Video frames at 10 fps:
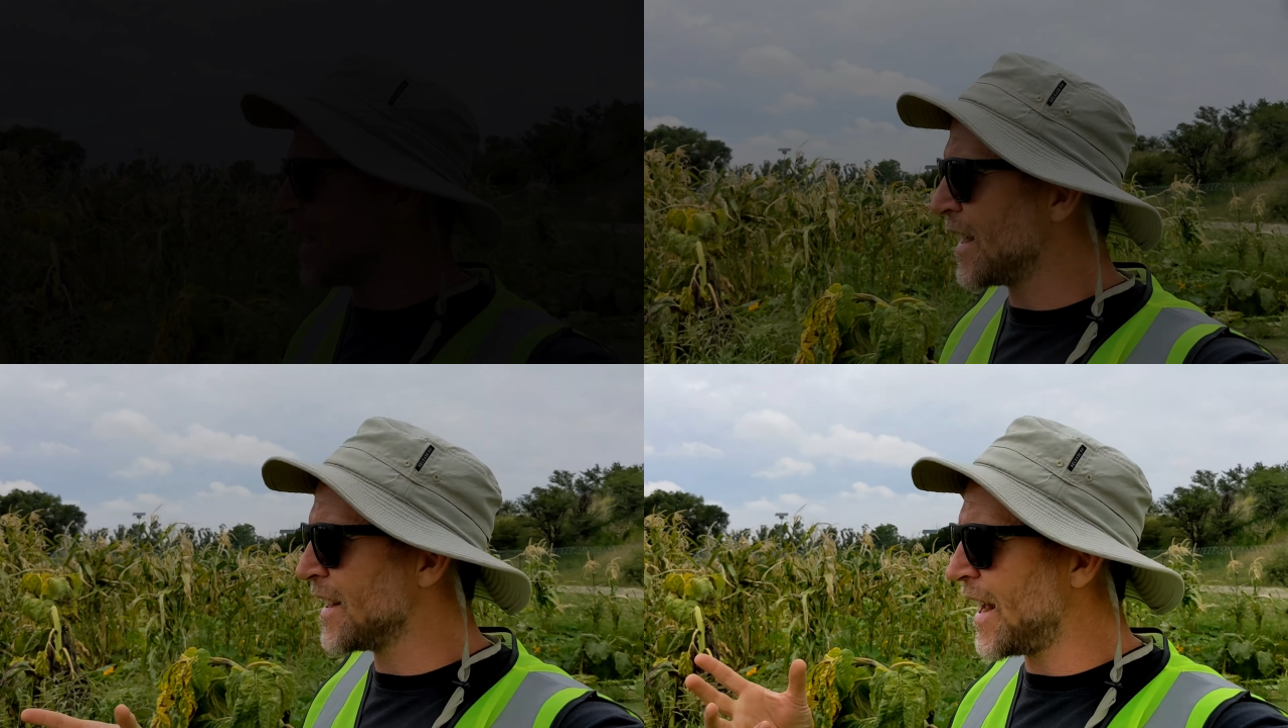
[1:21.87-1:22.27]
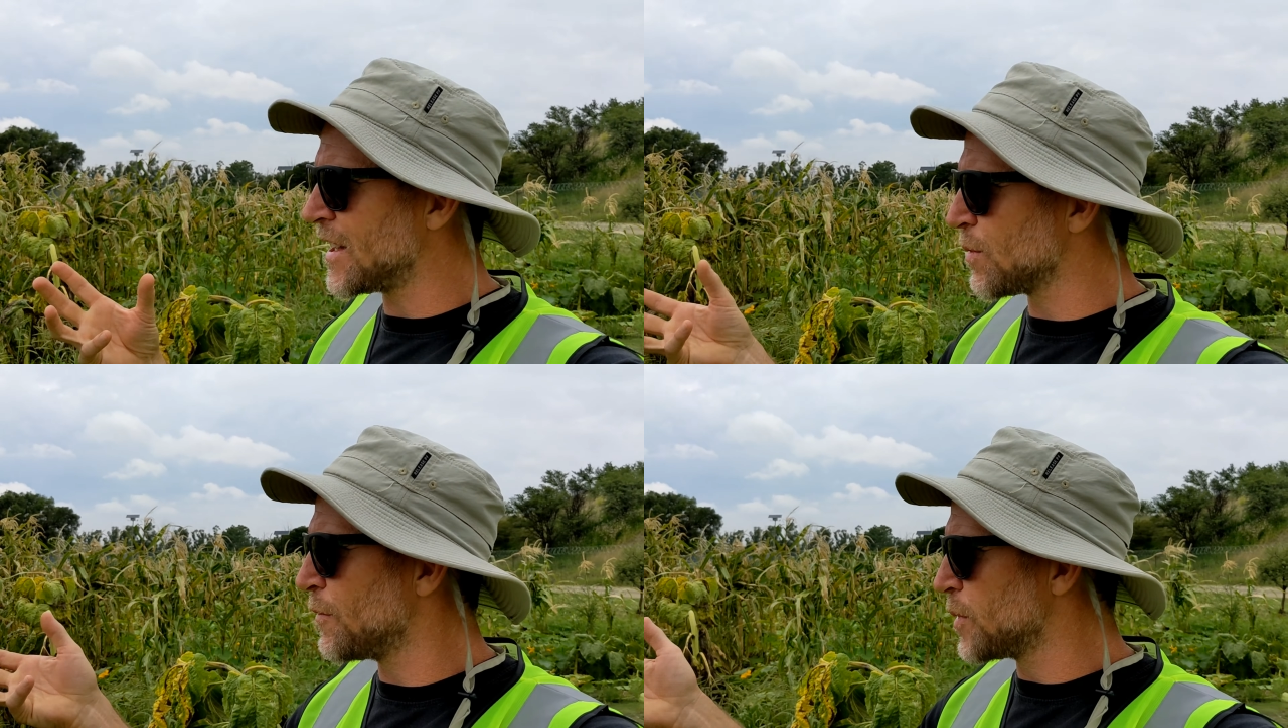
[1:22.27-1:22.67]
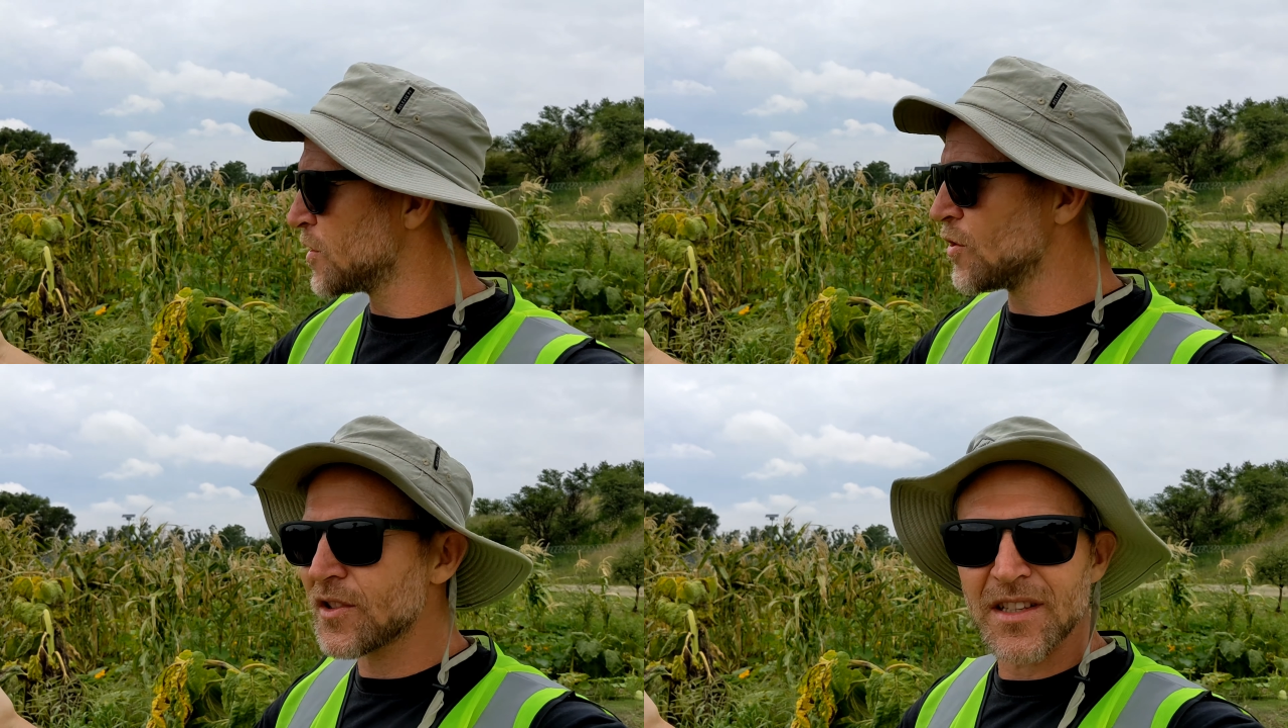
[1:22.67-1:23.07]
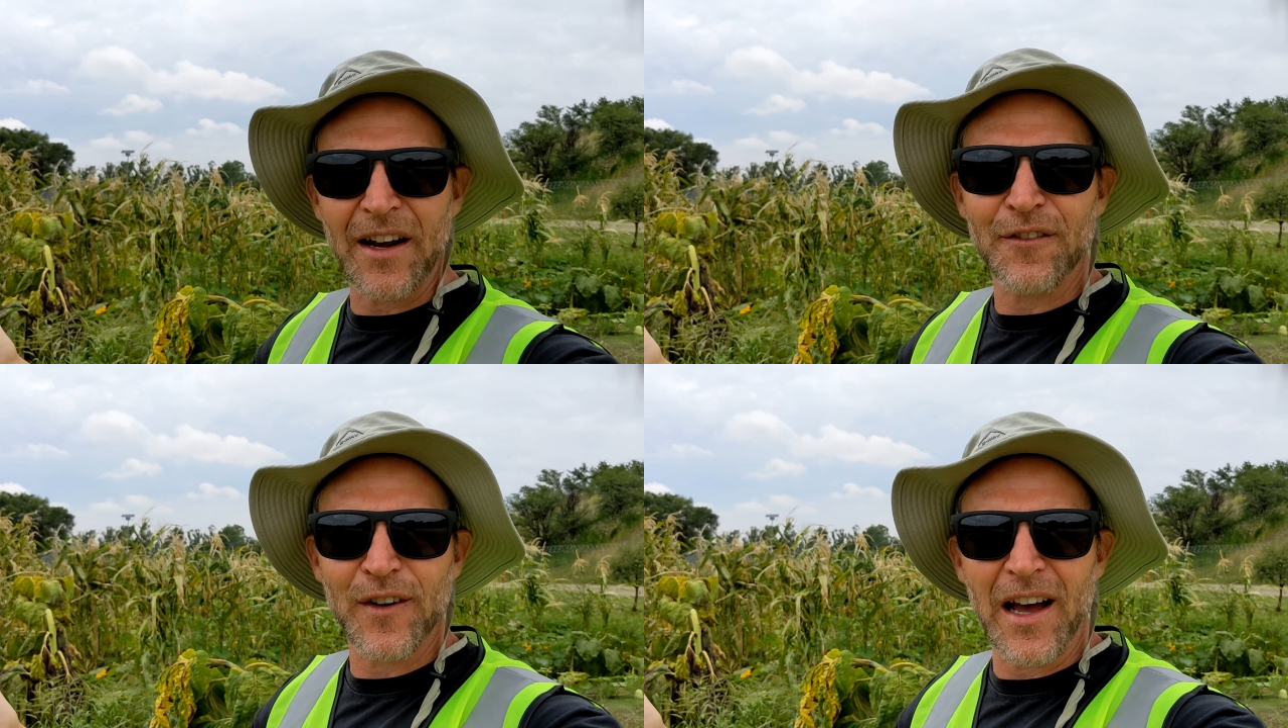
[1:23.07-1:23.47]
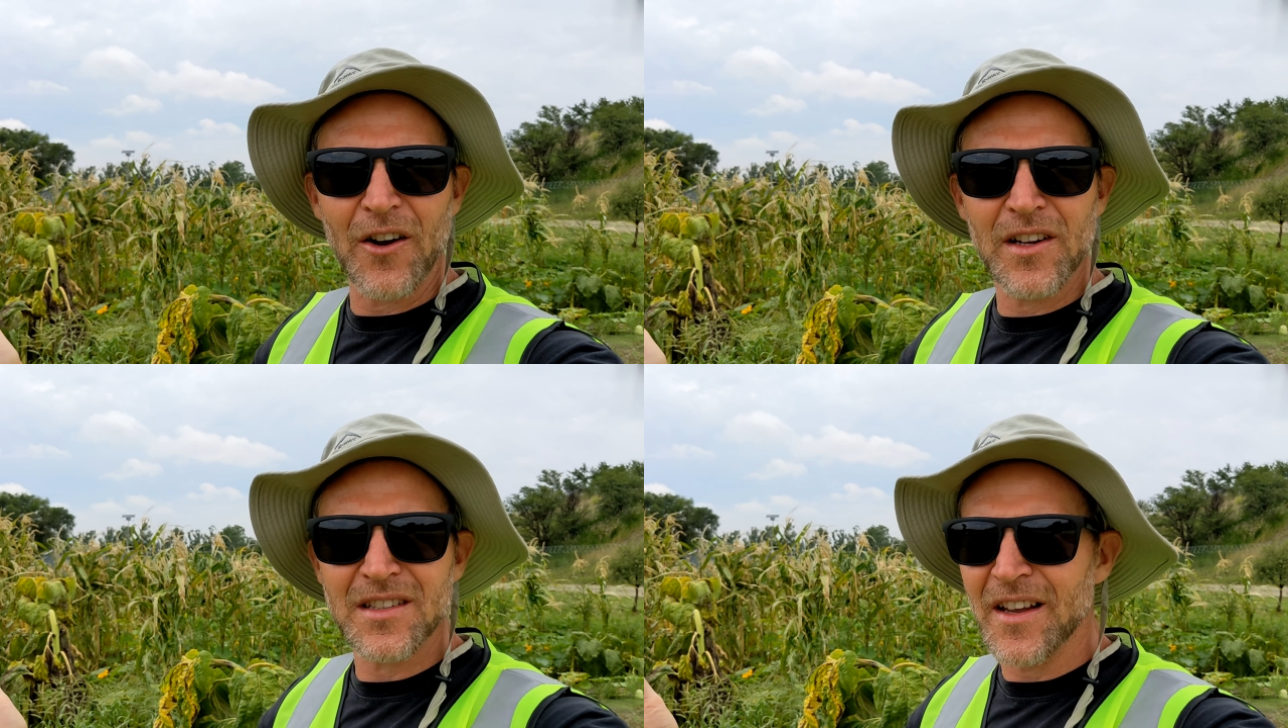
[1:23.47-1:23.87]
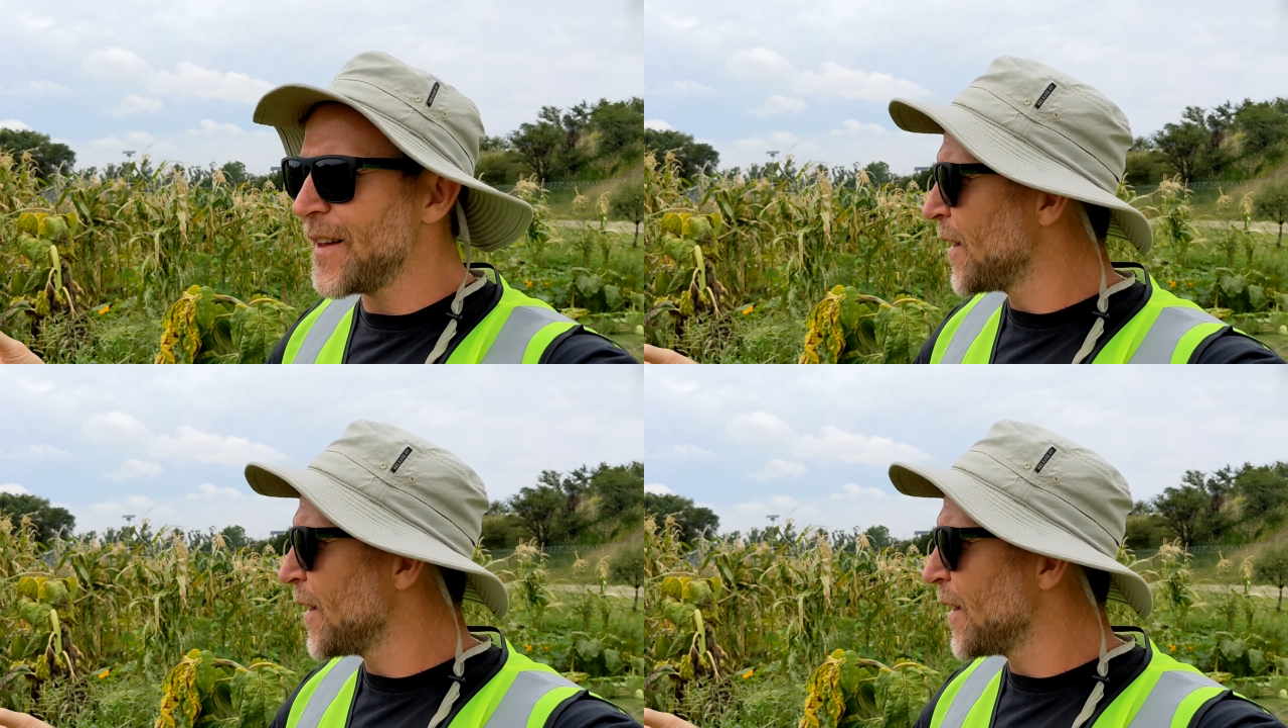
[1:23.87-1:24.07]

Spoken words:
Yes, we've produced sunflowers.